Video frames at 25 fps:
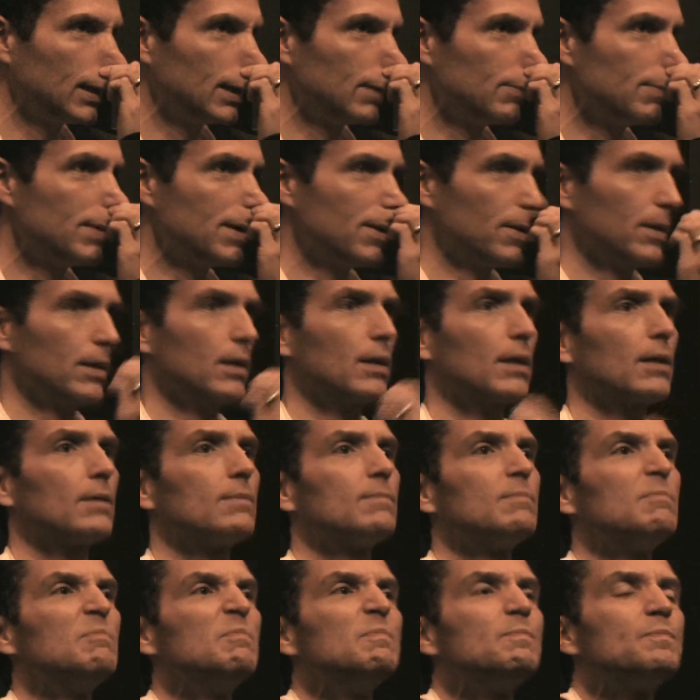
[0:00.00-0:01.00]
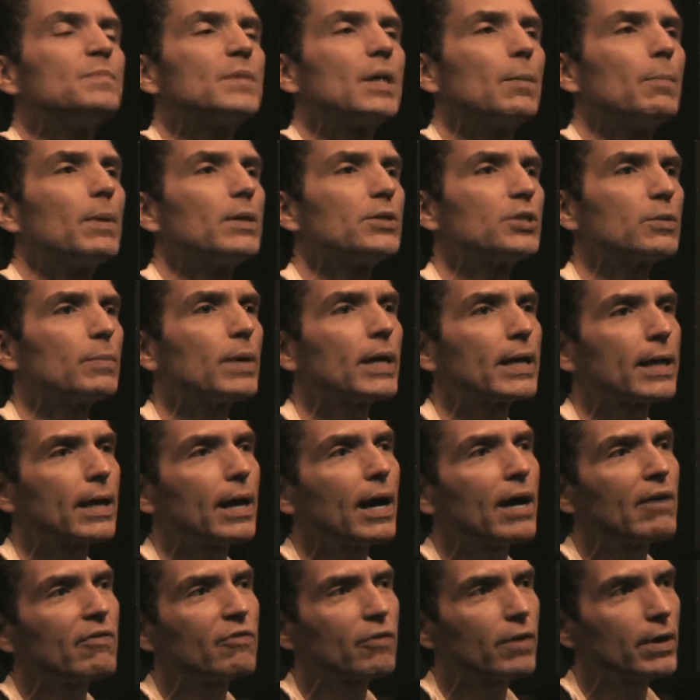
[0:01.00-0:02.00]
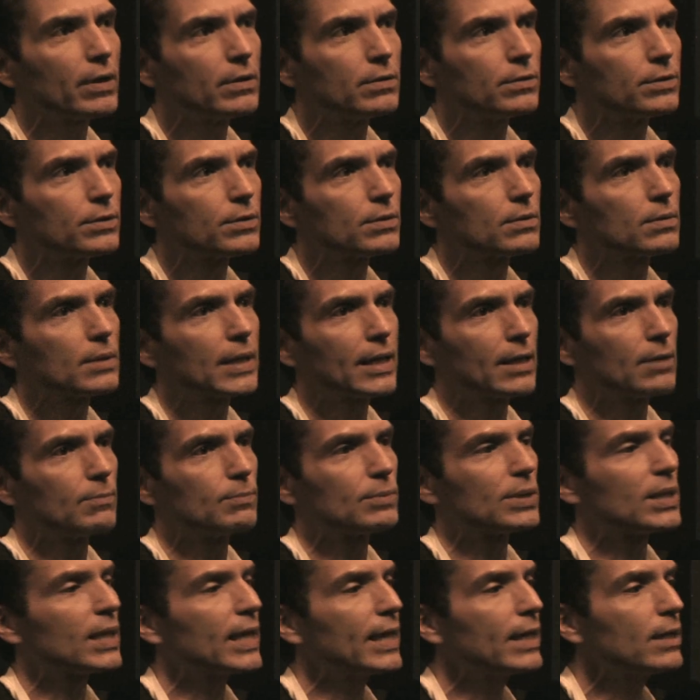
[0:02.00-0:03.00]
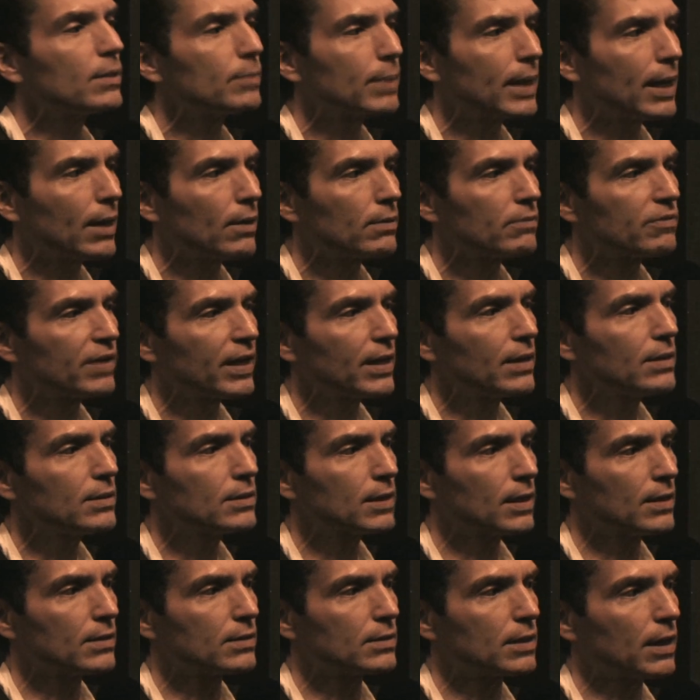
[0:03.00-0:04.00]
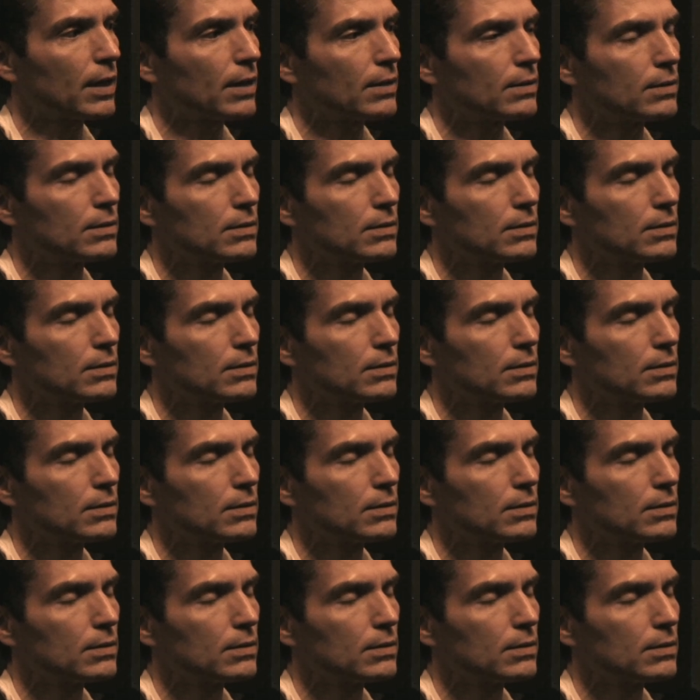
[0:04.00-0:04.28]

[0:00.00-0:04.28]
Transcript: America, a bunch of my guy friends, they complain about Valentine's Day.